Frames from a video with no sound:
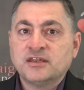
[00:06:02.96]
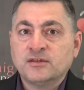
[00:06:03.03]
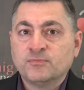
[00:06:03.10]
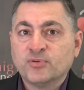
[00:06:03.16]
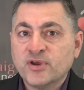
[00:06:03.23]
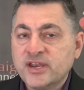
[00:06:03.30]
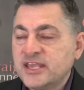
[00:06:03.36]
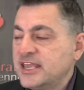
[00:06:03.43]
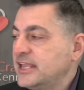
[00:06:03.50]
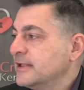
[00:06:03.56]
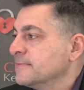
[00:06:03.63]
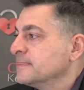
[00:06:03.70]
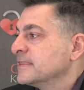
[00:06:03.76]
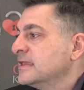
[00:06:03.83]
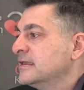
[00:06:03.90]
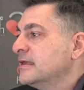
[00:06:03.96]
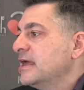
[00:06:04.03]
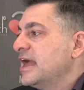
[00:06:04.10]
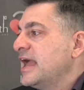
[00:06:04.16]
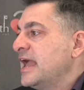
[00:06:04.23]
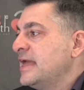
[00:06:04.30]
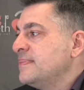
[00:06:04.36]
and pretty.
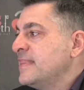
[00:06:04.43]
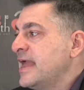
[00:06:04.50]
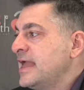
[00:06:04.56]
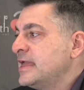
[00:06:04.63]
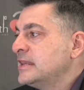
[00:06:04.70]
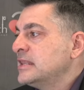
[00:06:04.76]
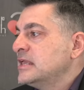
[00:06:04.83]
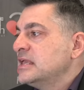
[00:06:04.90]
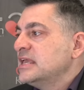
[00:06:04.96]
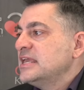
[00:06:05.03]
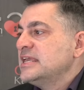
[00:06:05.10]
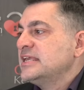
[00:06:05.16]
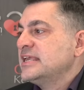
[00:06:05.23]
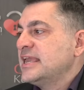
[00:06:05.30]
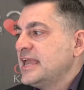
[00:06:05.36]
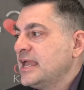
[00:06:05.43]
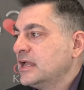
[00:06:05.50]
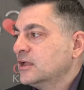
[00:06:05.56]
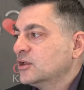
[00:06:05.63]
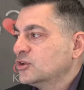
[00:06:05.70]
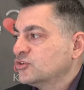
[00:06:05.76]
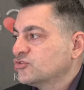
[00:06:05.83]
And then he
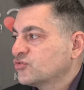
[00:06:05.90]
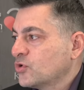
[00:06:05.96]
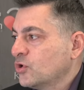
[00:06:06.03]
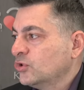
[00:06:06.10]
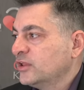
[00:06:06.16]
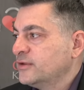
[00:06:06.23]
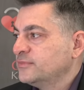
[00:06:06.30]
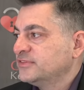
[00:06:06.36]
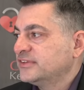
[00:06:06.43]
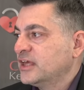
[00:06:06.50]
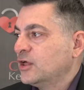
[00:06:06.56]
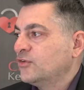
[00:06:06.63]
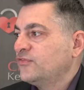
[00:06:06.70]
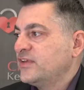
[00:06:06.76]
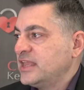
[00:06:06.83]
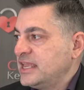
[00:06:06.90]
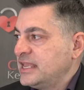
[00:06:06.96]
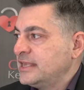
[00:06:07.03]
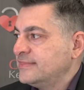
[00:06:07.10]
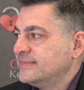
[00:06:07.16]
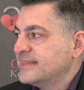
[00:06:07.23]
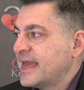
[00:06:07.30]
can't control himself
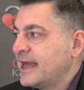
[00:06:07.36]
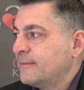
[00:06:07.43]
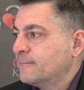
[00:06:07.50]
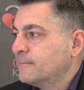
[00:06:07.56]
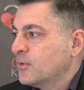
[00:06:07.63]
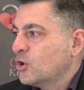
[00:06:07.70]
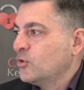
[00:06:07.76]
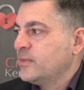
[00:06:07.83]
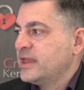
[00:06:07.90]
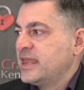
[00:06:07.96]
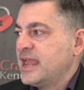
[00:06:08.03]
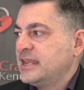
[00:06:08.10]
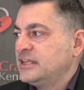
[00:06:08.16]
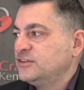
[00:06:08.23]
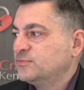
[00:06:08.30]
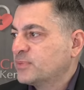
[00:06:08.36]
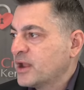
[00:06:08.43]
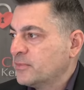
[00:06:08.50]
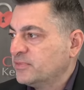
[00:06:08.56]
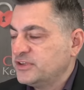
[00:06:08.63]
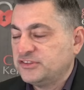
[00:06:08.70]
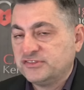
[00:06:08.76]
in that moment, and he's
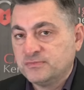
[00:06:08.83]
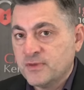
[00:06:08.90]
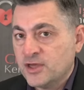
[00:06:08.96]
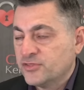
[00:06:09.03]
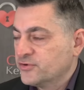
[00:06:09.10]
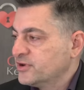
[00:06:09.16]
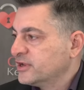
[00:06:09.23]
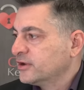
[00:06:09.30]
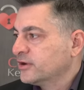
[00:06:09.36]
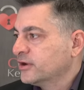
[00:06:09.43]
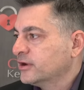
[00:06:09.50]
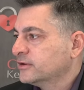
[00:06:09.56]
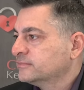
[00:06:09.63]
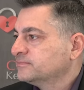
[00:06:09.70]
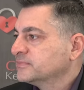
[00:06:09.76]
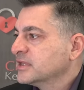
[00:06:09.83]
probably smothering her.